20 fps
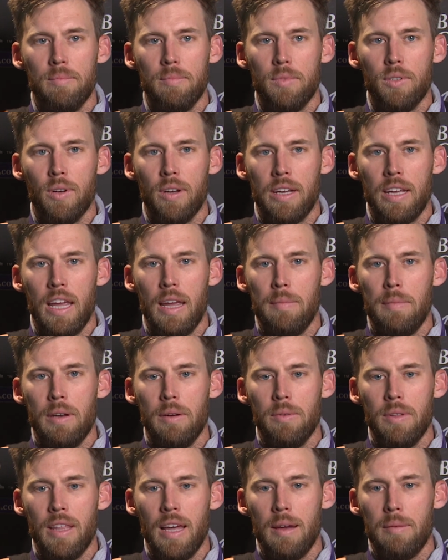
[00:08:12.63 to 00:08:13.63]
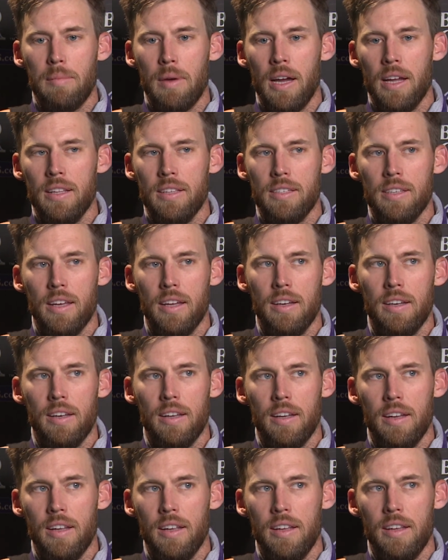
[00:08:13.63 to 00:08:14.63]
So I came in with that mindset,
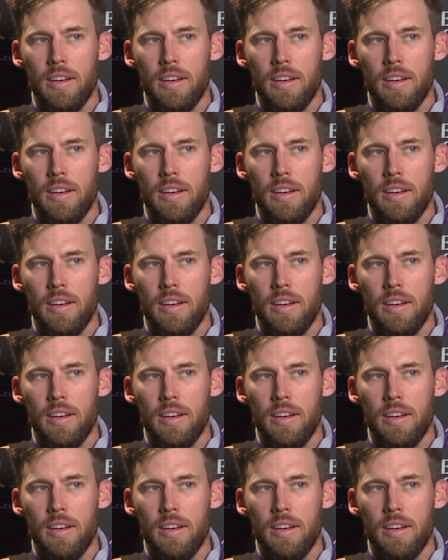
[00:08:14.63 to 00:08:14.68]
and,